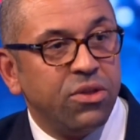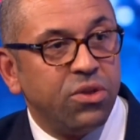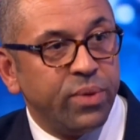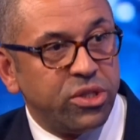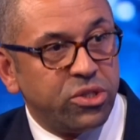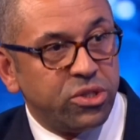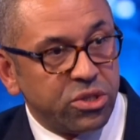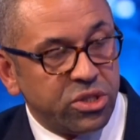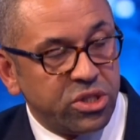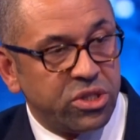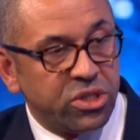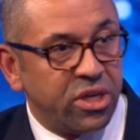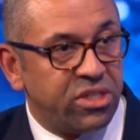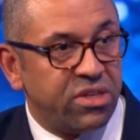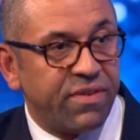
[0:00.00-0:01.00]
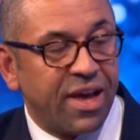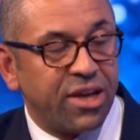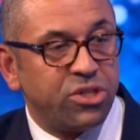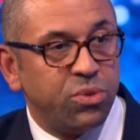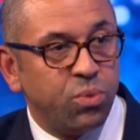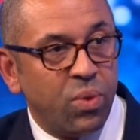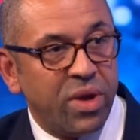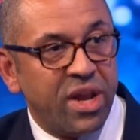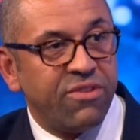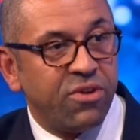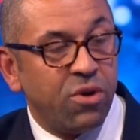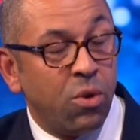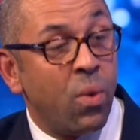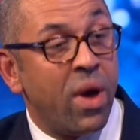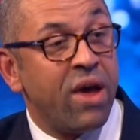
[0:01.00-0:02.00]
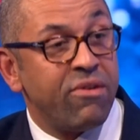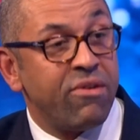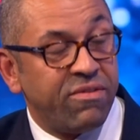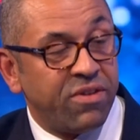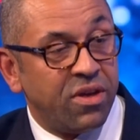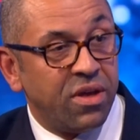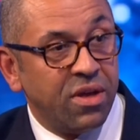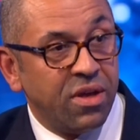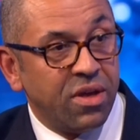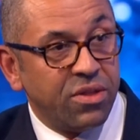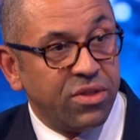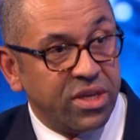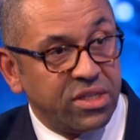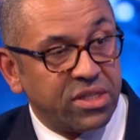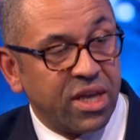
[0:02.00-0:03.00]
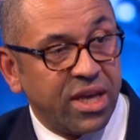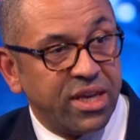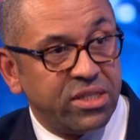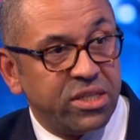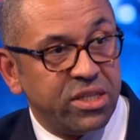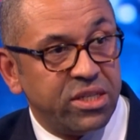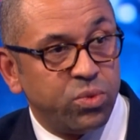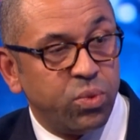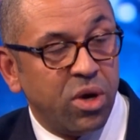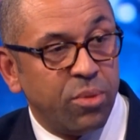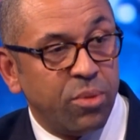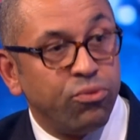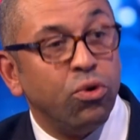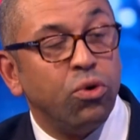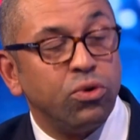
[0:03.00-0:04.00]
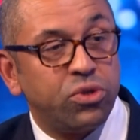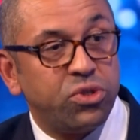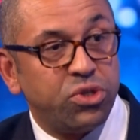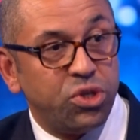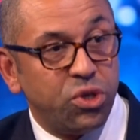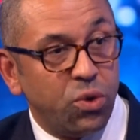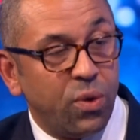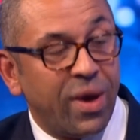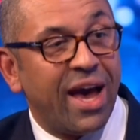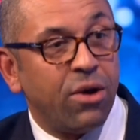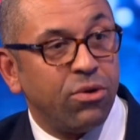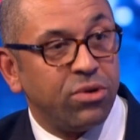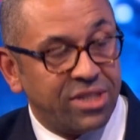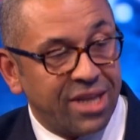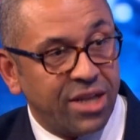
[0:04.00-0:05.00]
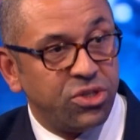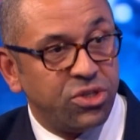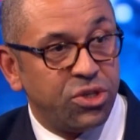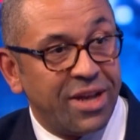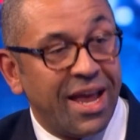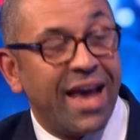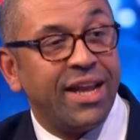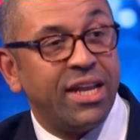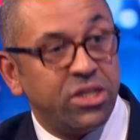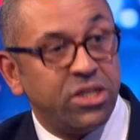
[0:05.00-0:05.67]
that we took decisive action whenever and wherever these cases were brought to our attention,